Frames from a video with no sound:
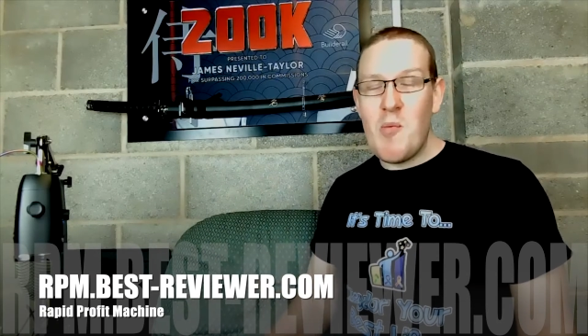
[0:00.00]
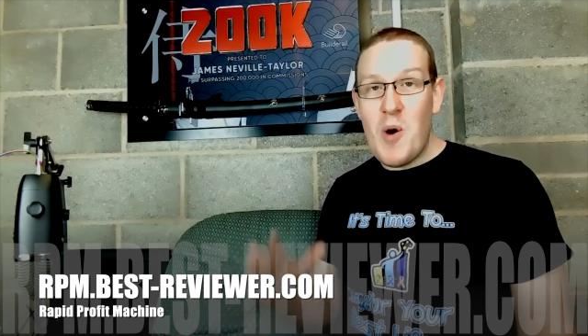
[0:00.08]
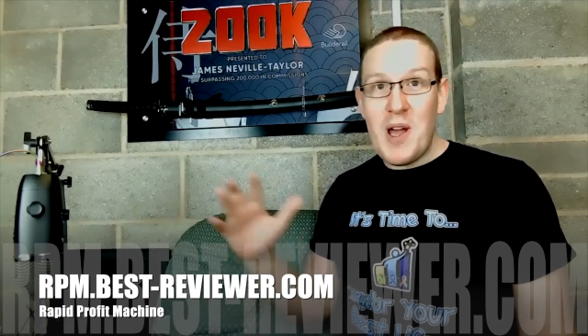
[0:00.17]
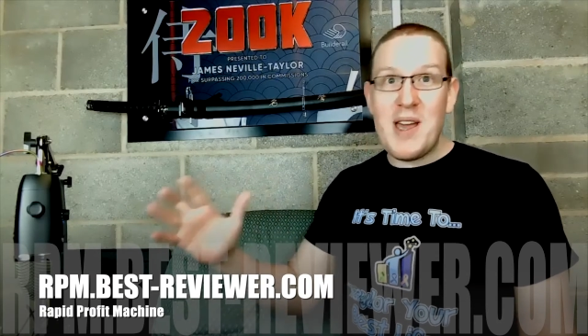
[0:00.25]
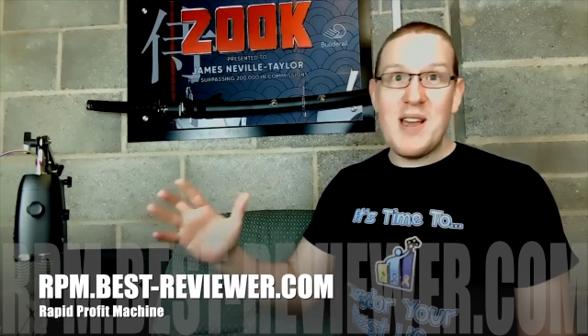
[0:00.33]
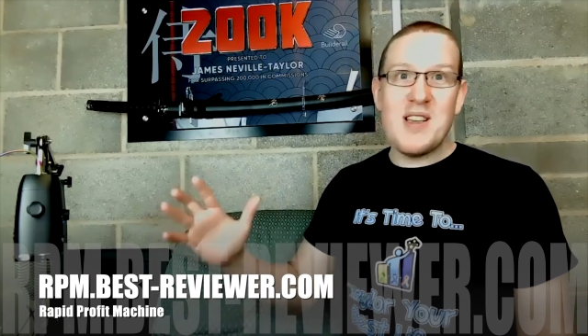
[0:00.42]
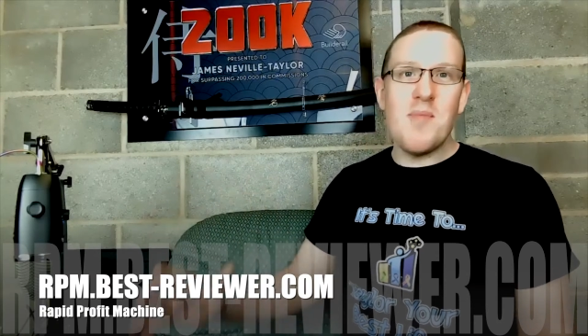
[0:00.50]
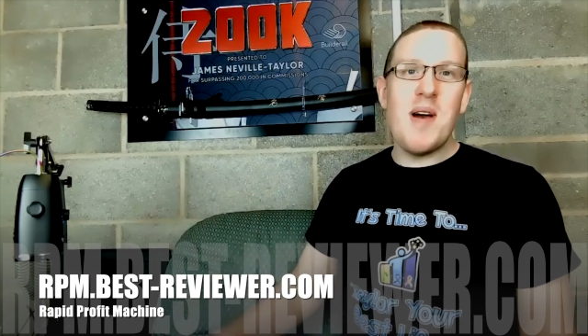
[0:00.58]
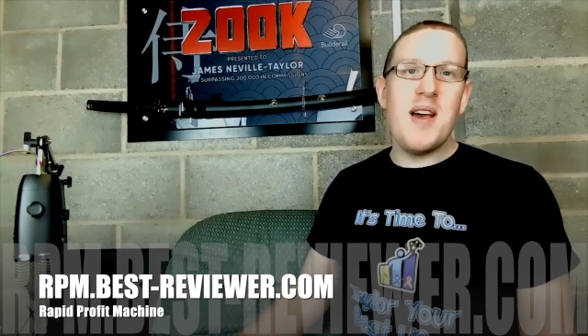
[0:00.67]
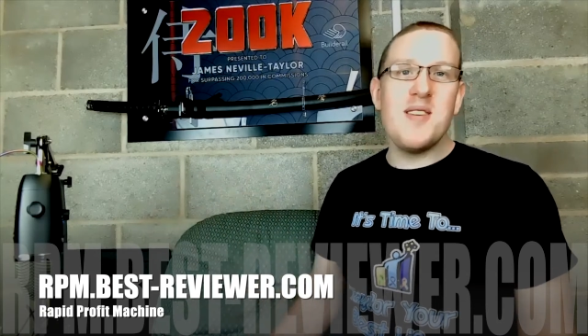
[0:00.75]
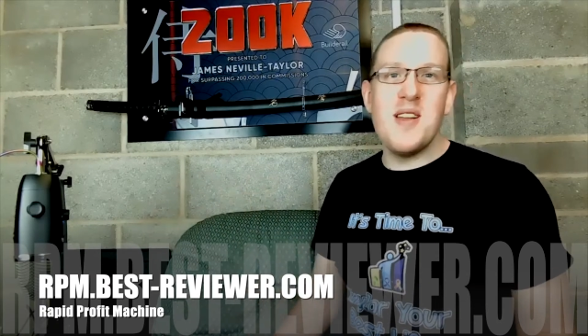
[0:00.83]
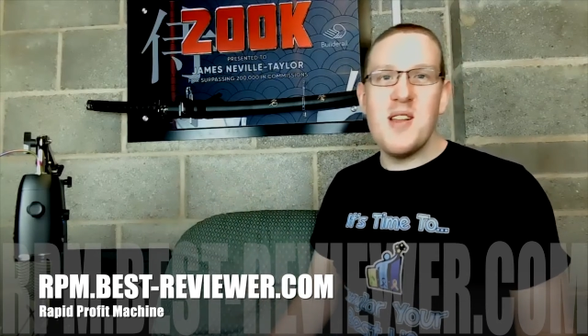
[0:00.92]
why it is the
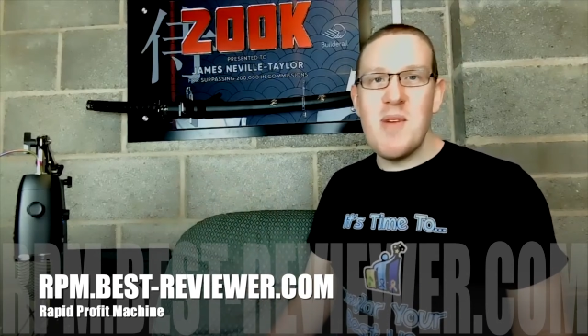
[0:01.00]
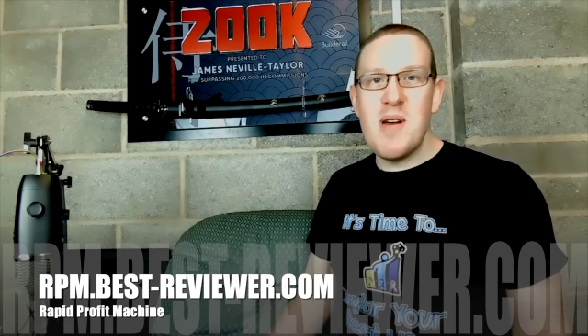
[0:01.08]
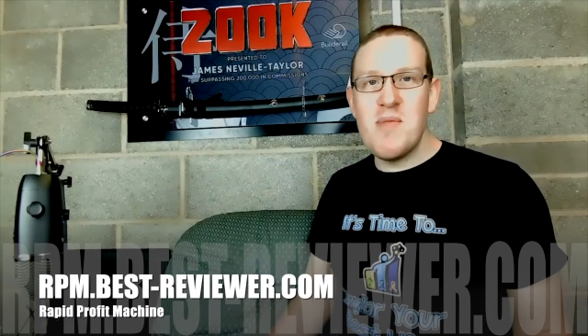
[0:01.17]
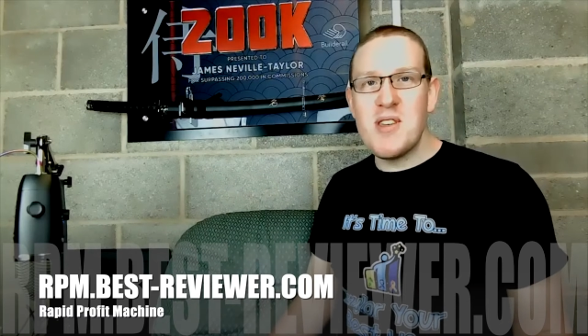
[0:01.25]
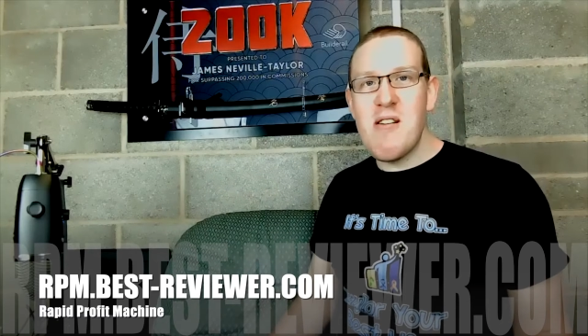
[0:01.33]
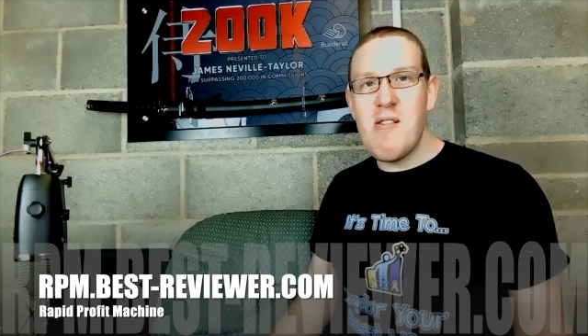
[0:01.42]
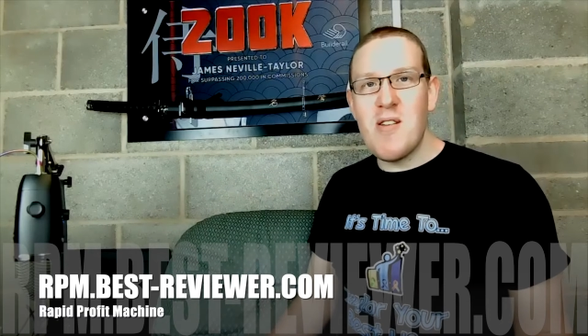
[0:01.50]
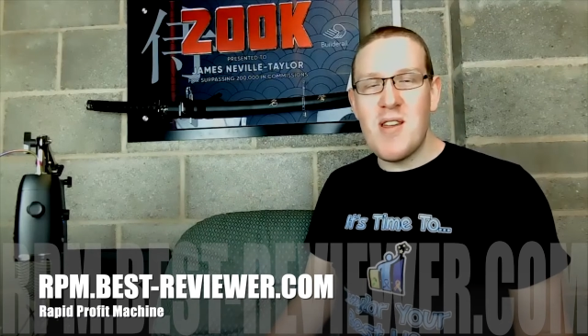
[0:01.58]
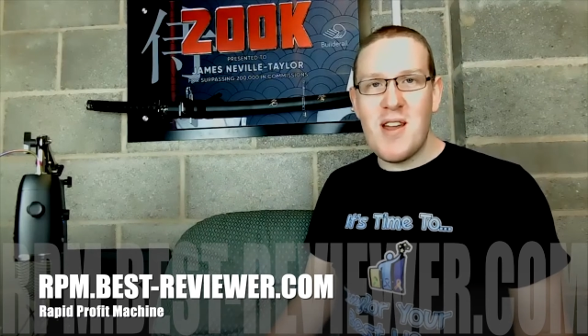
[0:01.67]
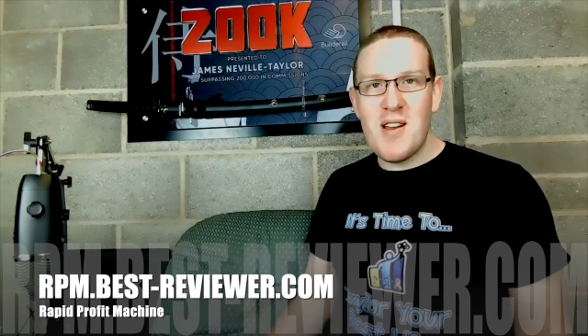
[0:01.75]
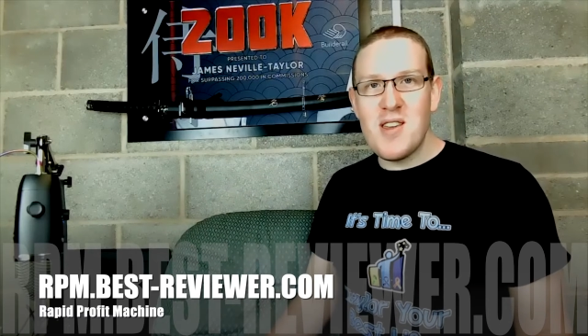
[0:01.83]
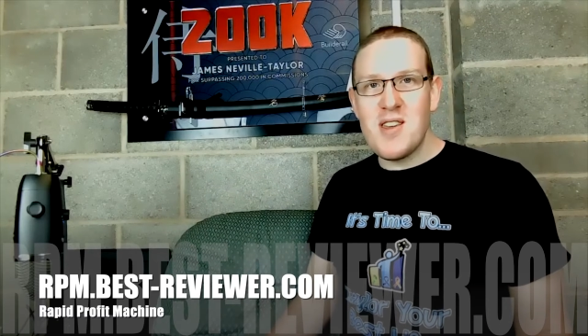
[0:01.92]
best in the members area that
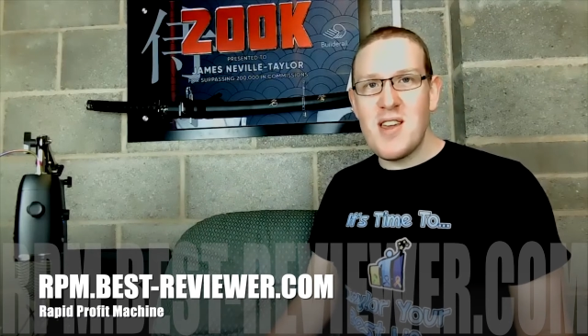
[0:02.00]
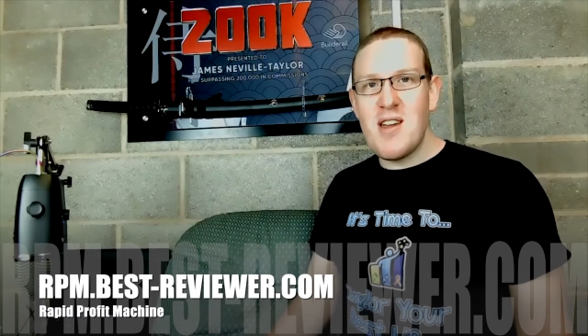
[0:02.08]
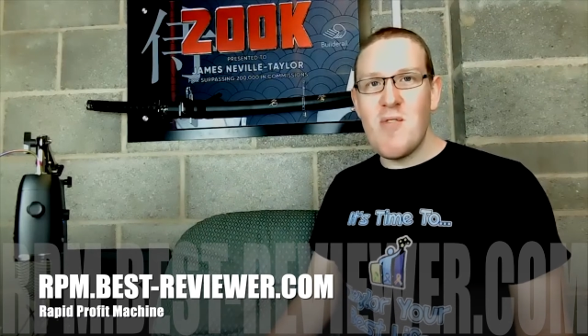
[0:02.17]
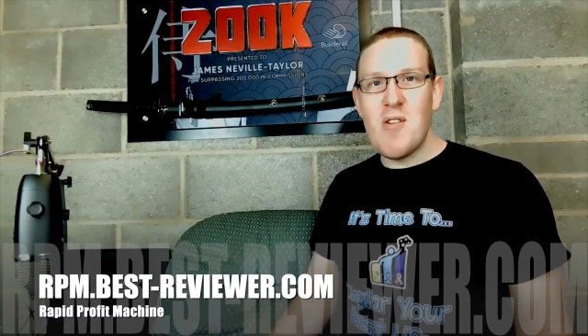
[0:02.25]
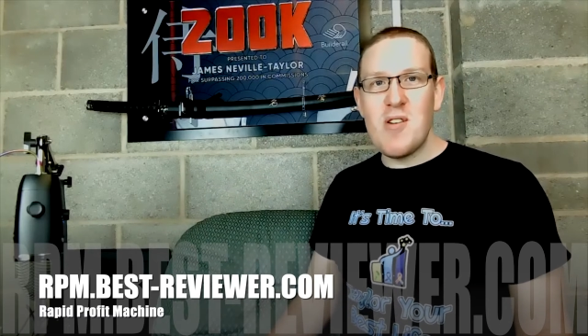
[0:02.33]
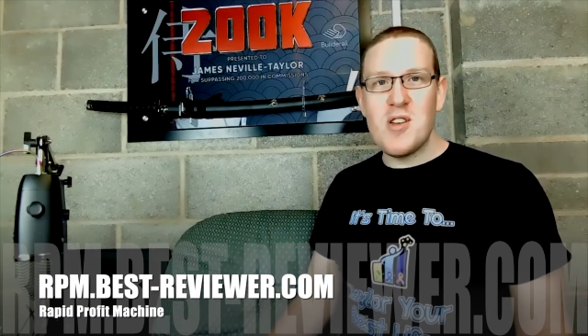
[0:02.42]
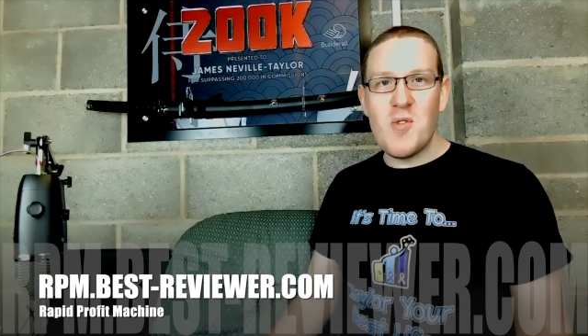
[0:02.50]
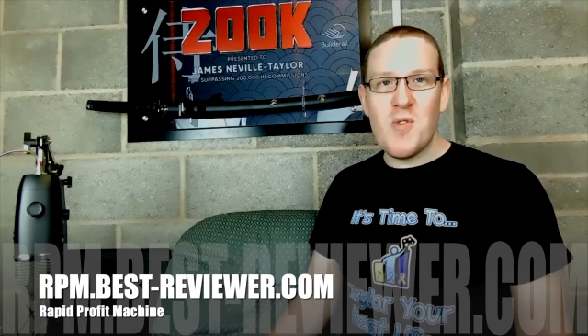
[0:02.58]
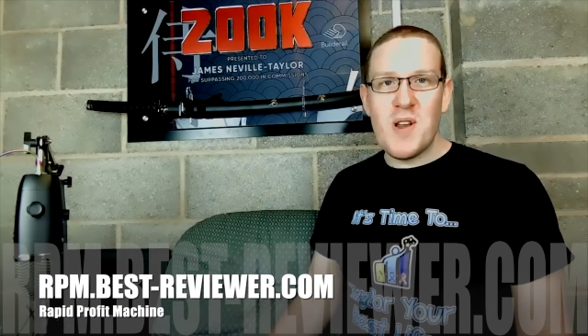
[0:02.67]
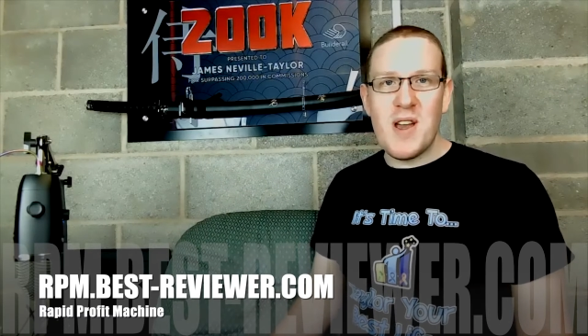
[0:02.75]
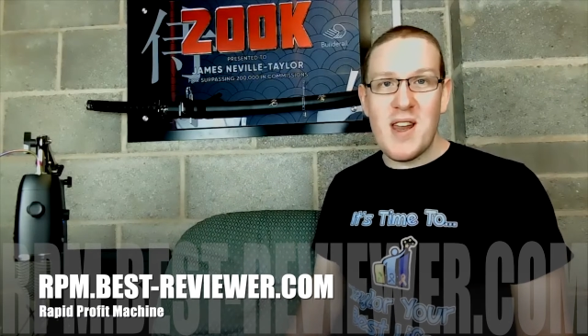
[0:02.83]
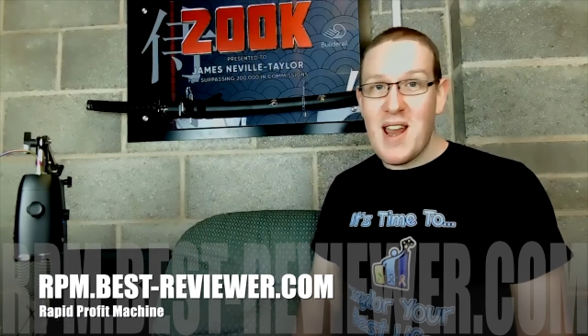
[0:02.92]
you're going to see very
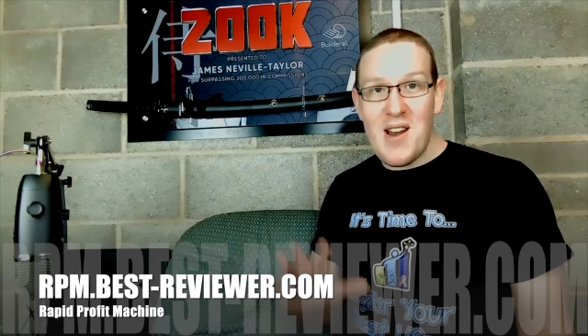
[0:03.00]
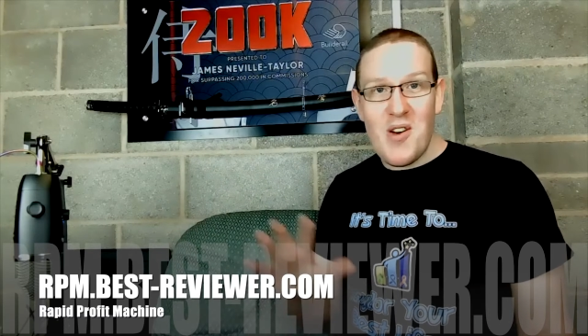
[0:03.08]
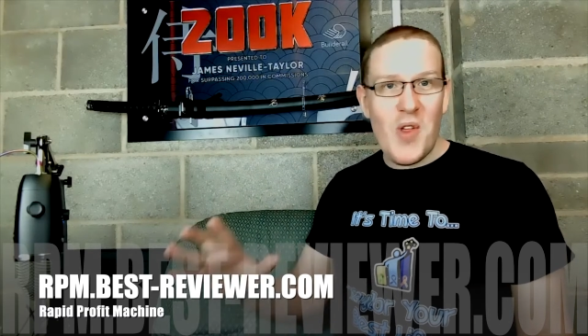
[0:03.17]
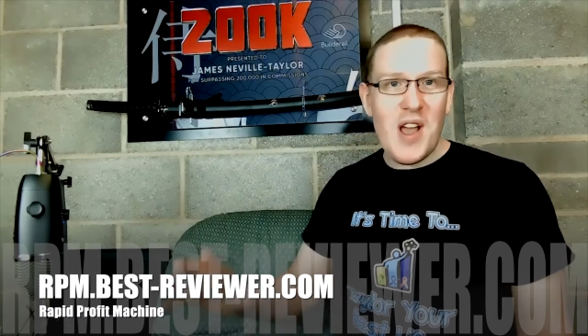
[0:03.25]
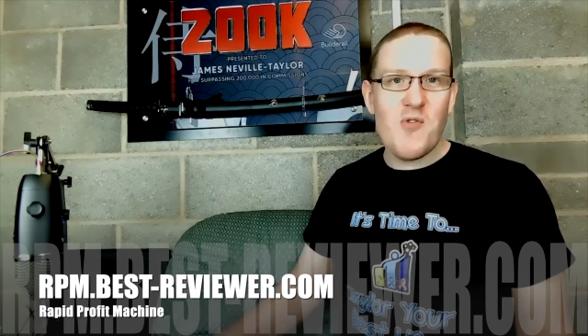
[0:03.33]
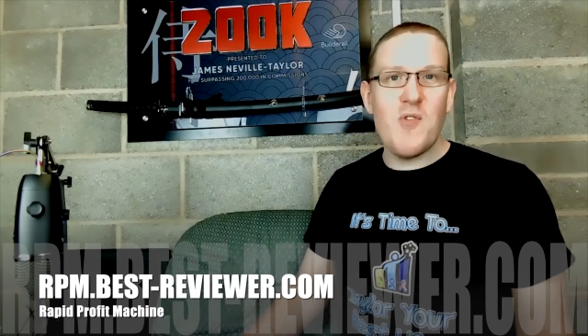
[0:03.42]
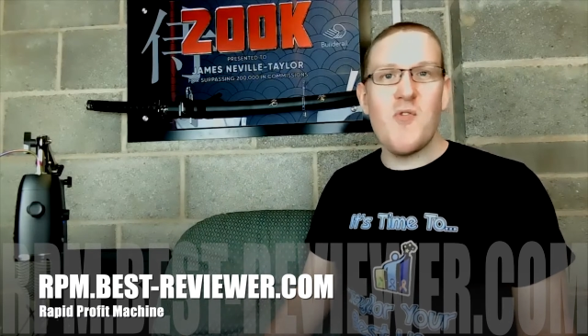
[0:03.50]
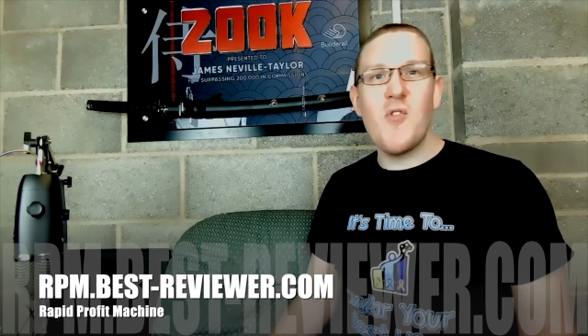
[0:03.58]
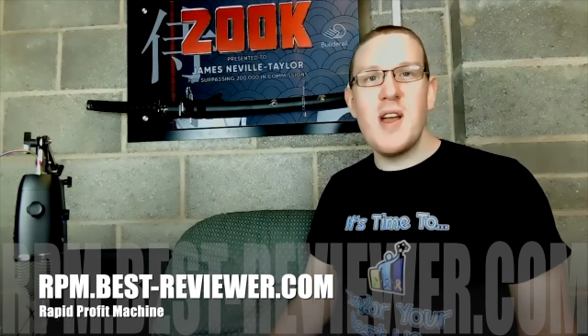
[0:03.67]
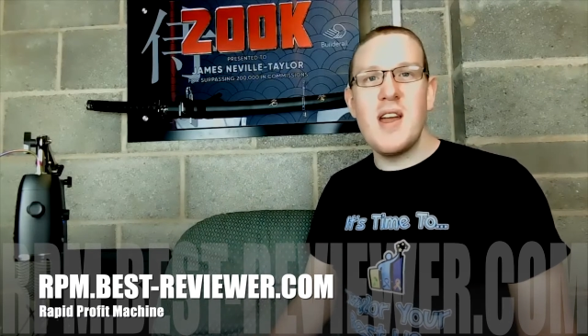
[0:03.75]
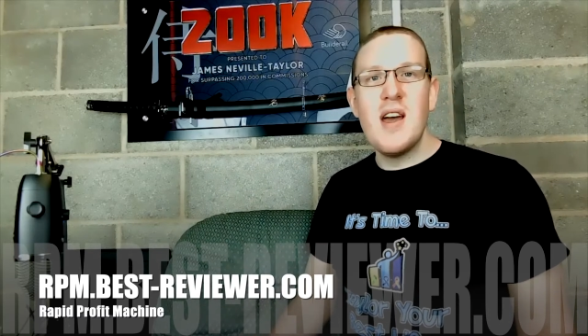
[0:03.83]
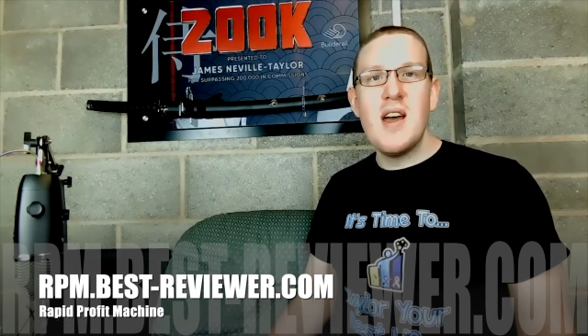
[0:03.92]
shortly. And again, all that's for
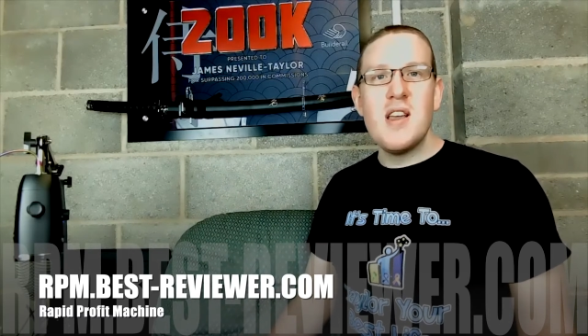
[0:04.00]
free.